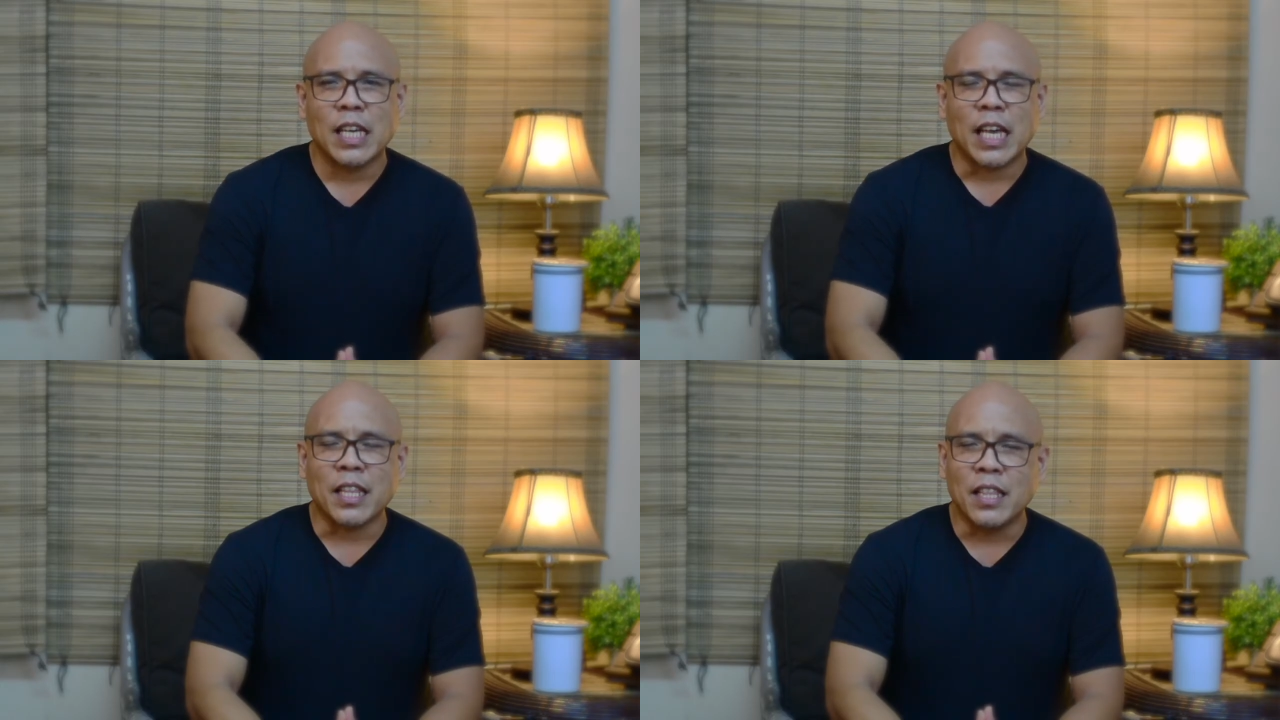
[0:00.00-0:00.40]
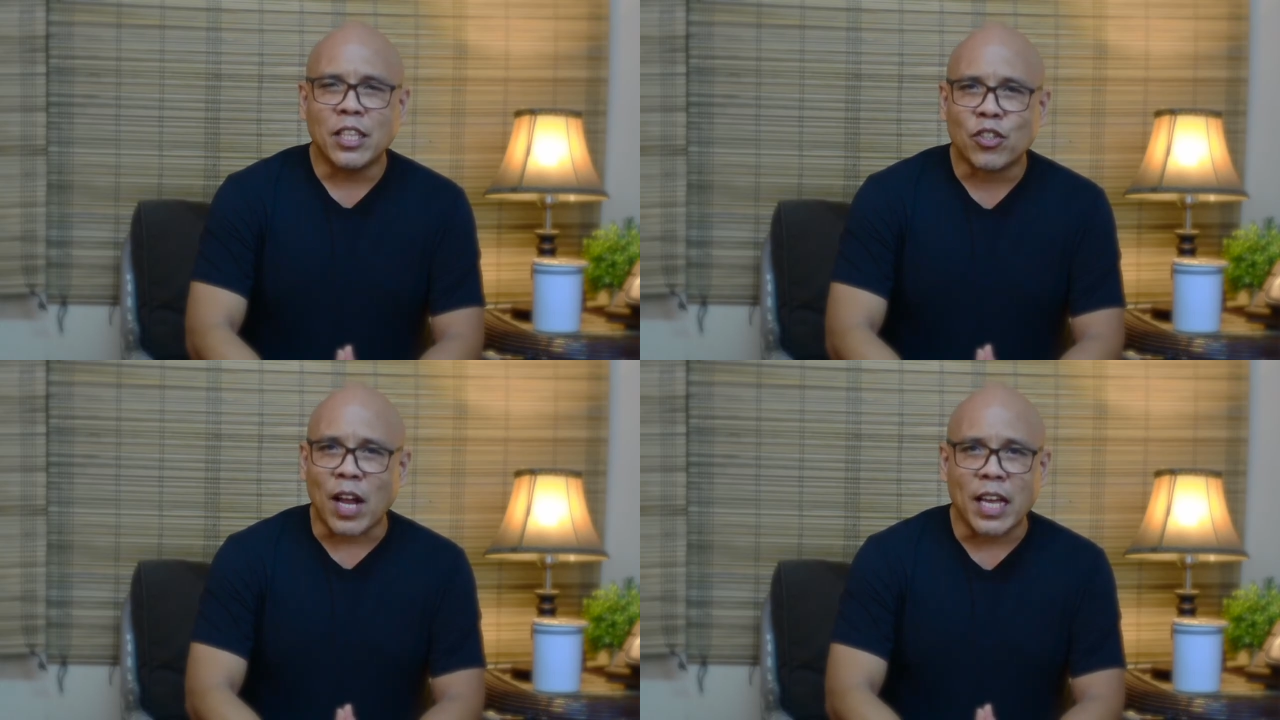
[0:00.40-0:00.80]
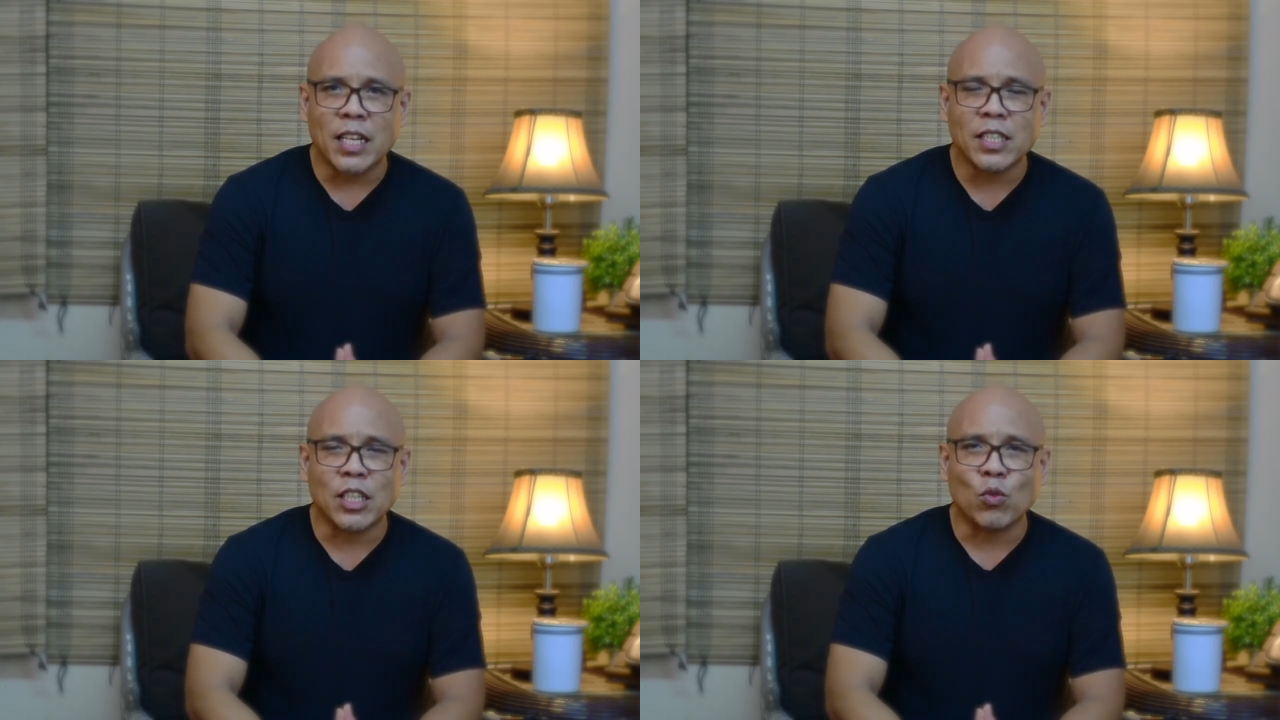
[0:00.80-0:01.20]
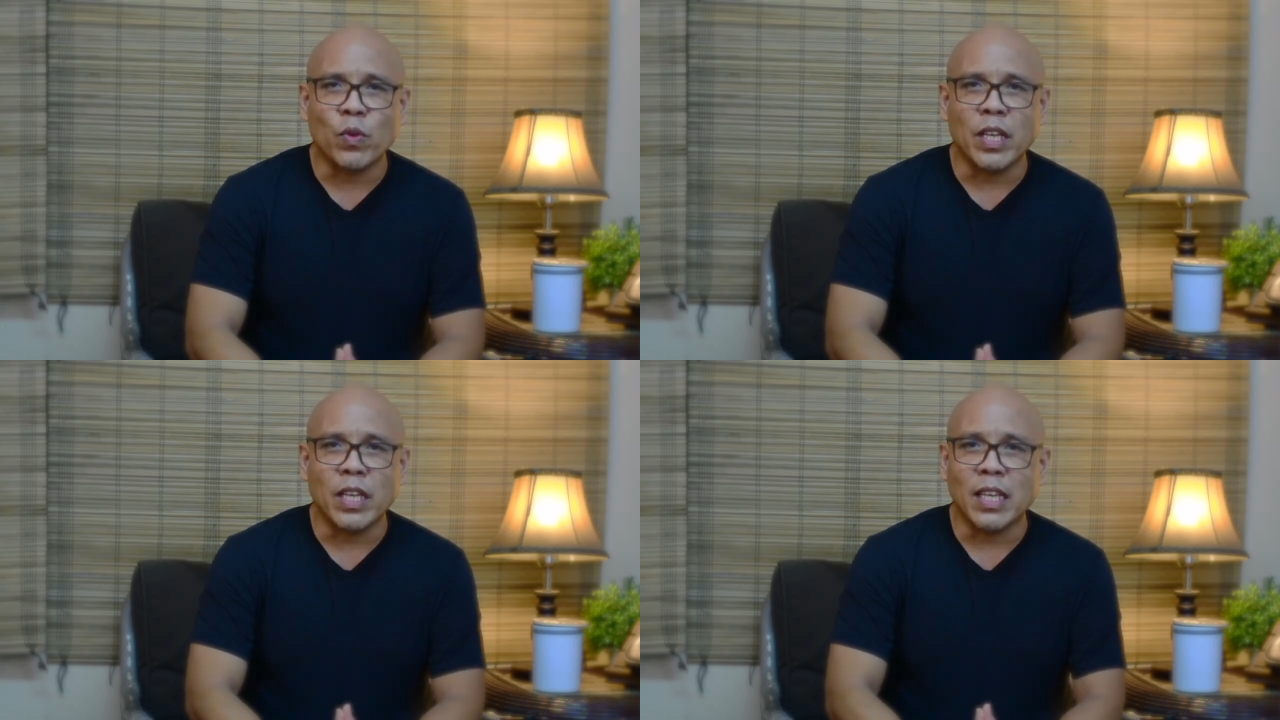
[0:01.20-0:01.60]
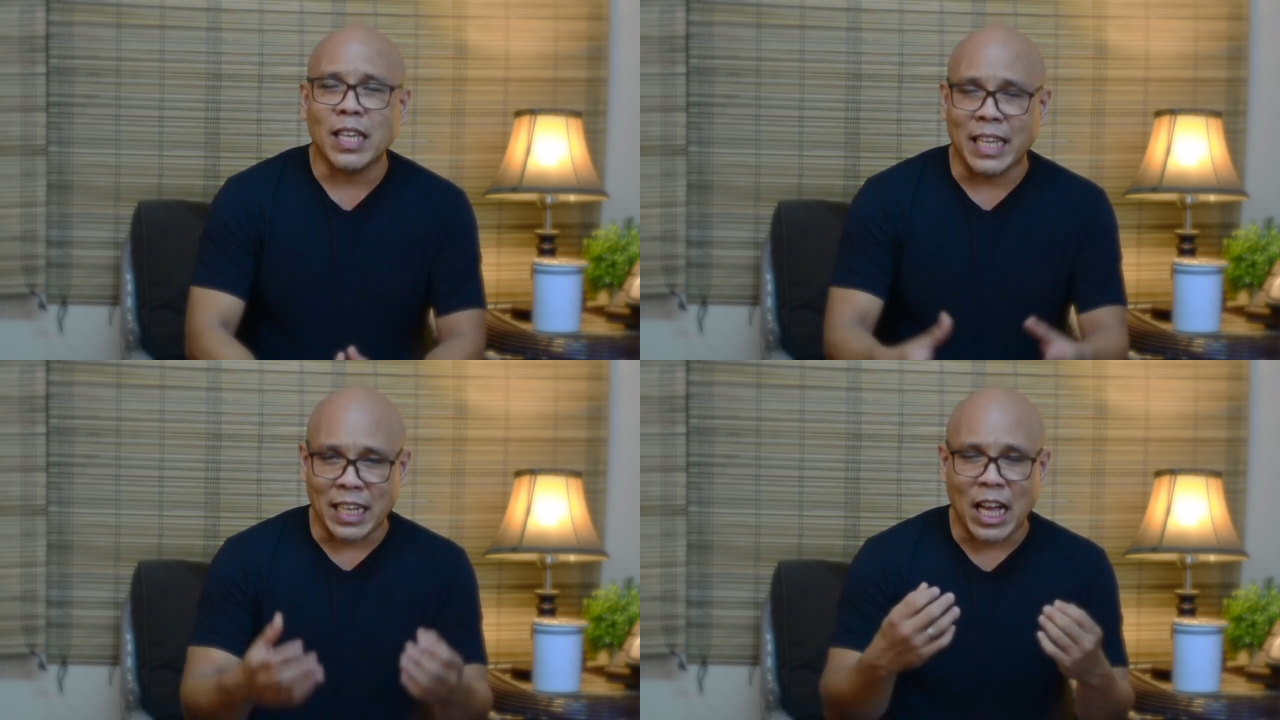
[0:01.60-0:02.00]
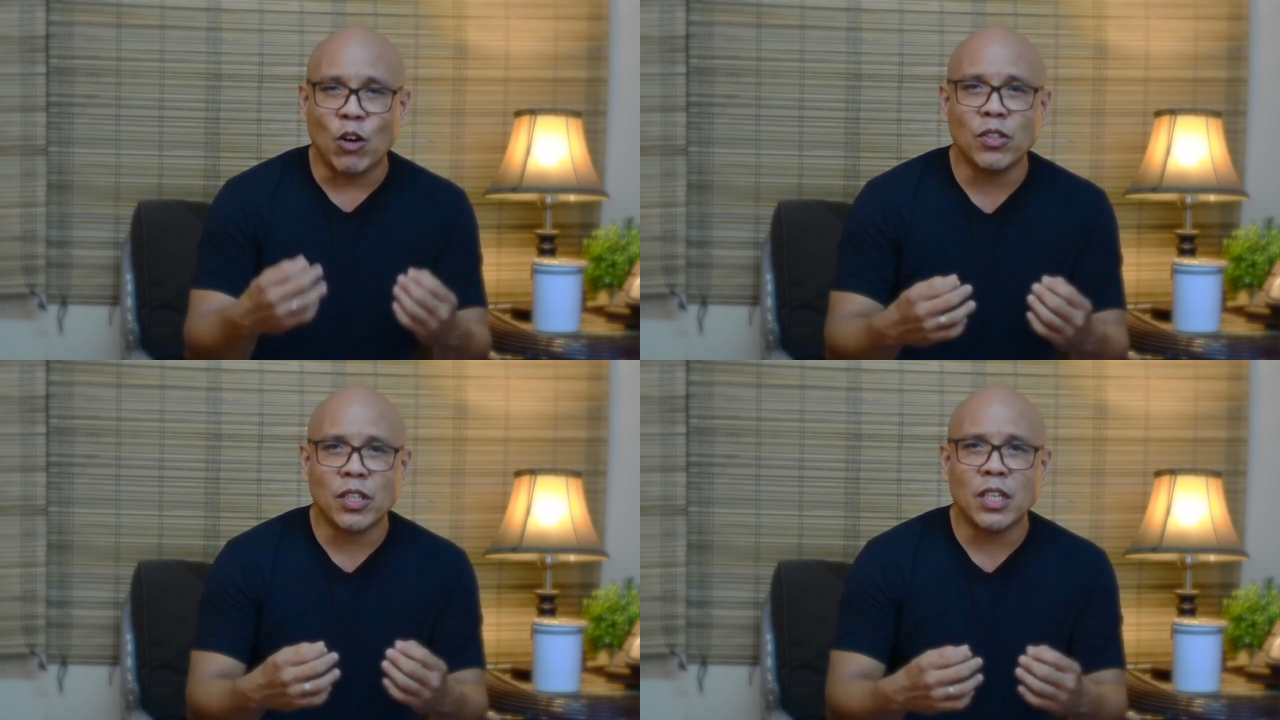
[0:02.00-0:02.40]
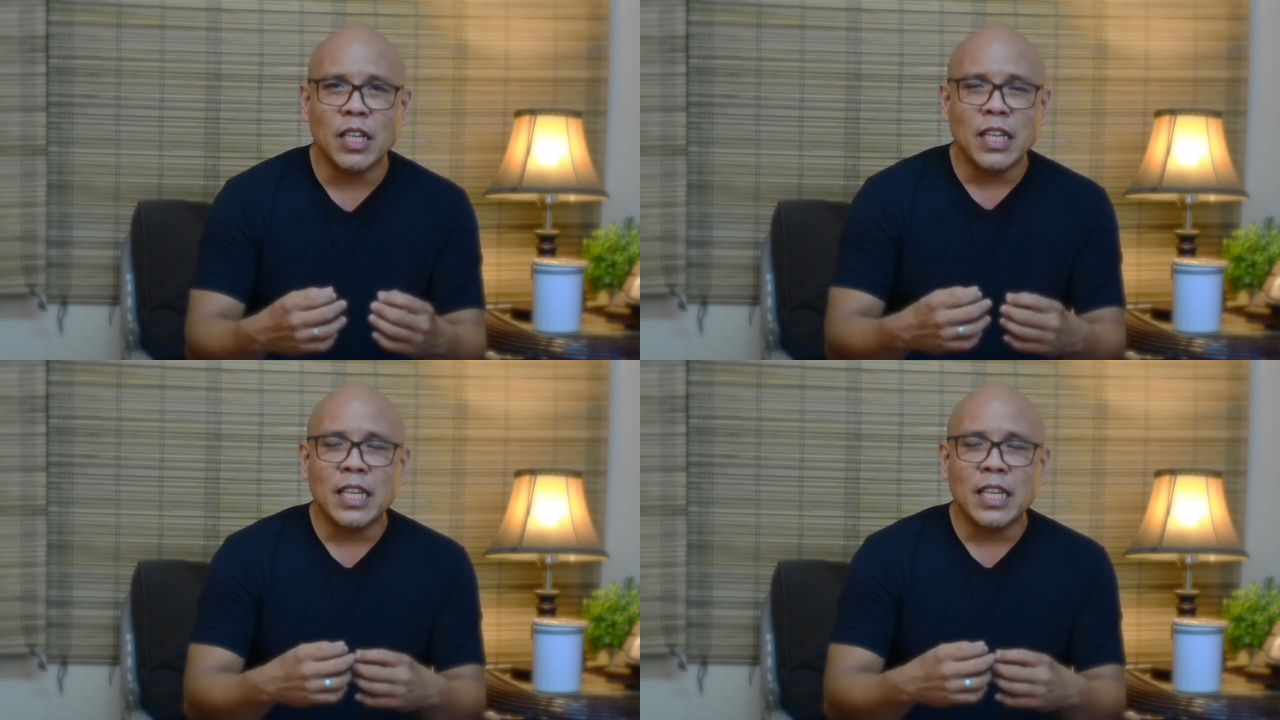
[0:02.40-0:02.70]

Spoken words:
And the trials that we encounter